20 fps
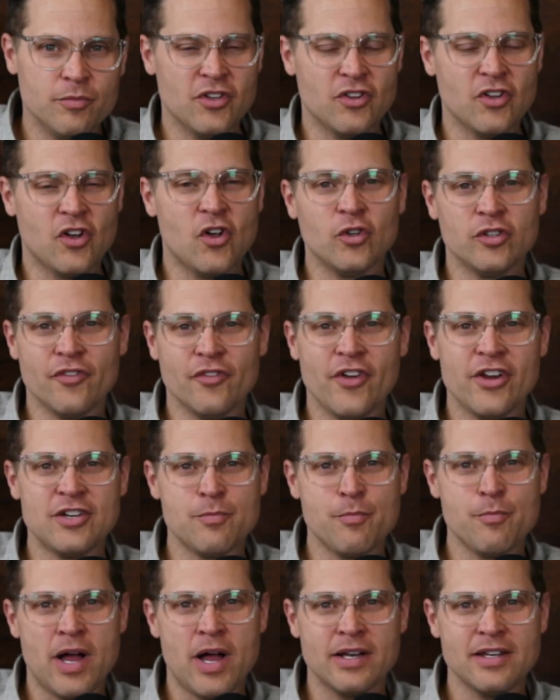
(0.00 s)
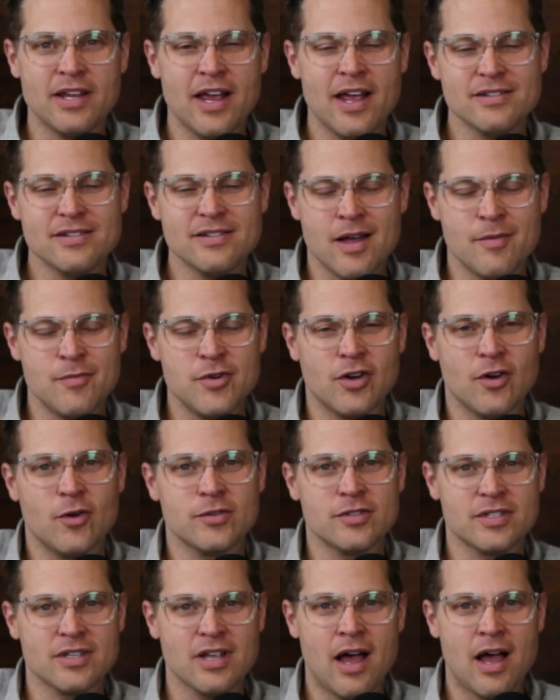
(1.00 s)
to the Cultivation Podcast. I'm your
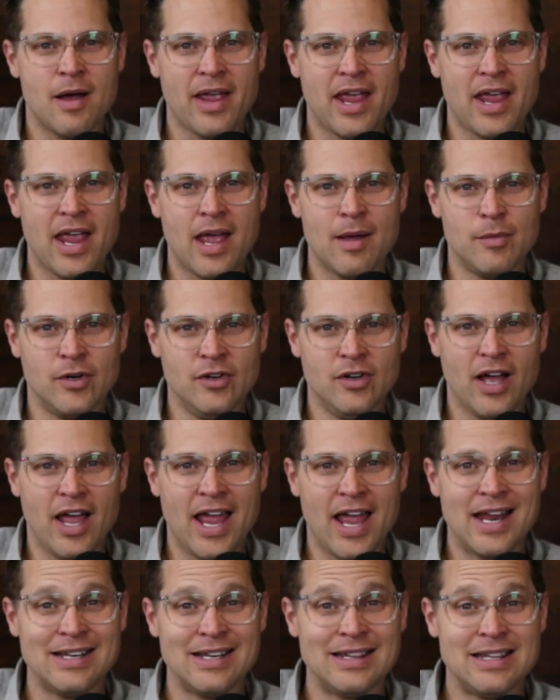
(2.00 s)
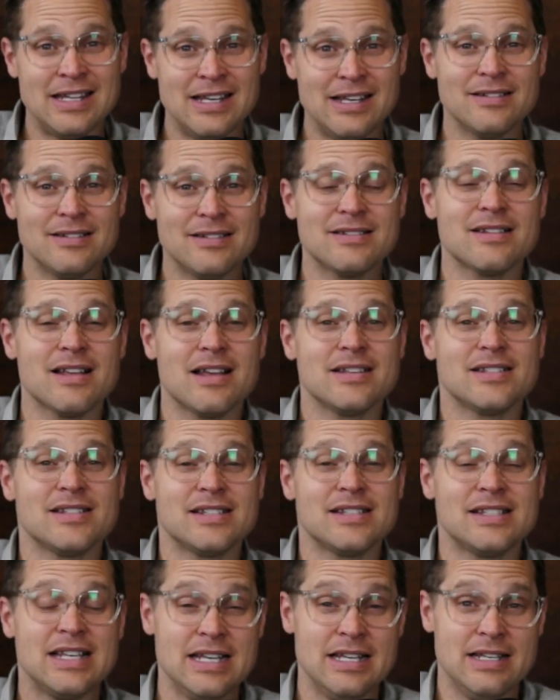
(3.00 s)
host, Tom Hamill, and this
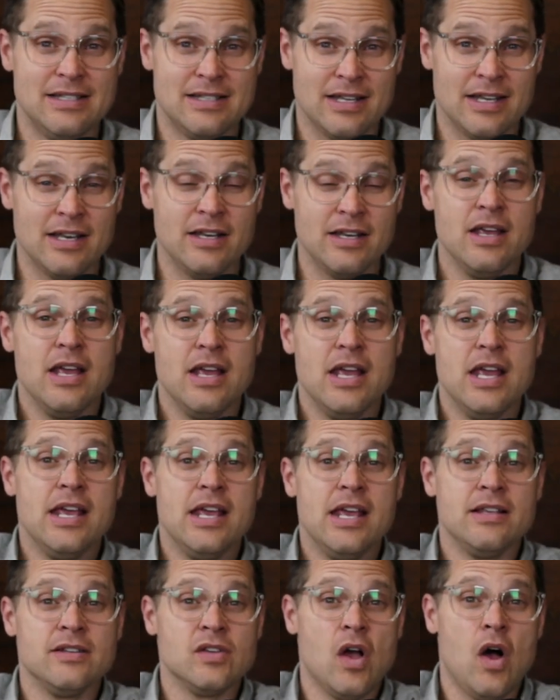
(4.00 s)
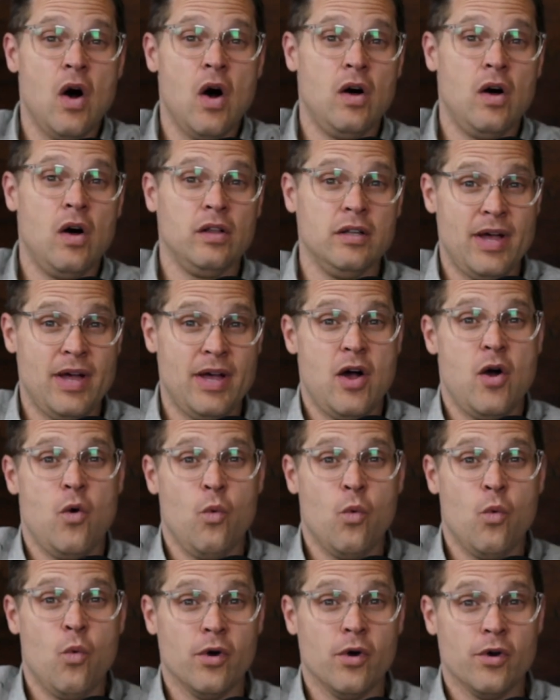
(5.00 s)
season is all about
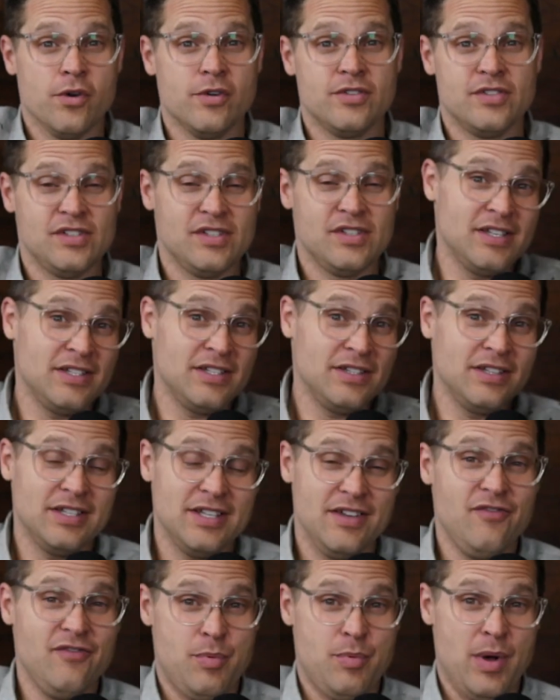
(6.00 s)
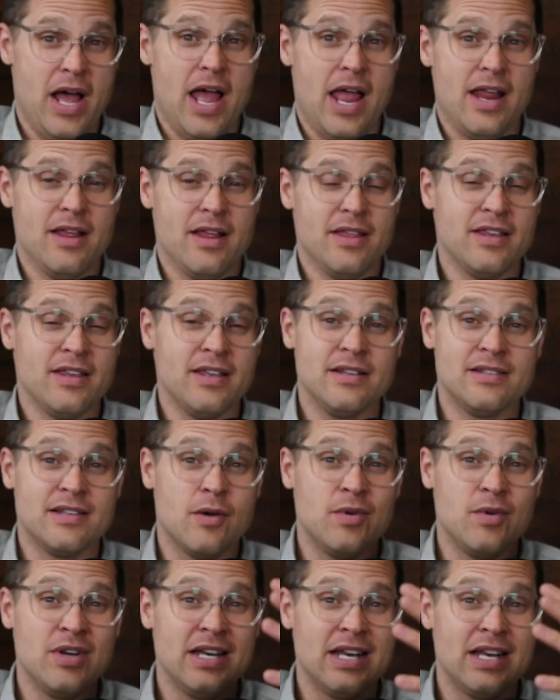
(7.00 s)
words to live by, things
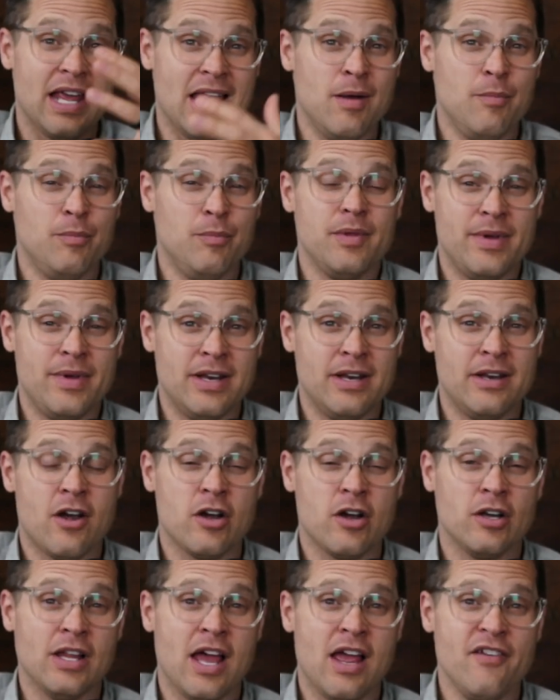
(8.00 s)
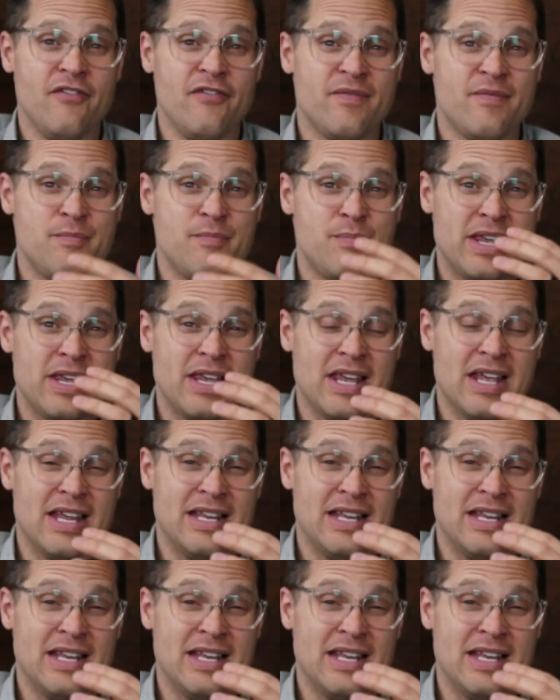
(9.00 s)
that we need to implement in our life, be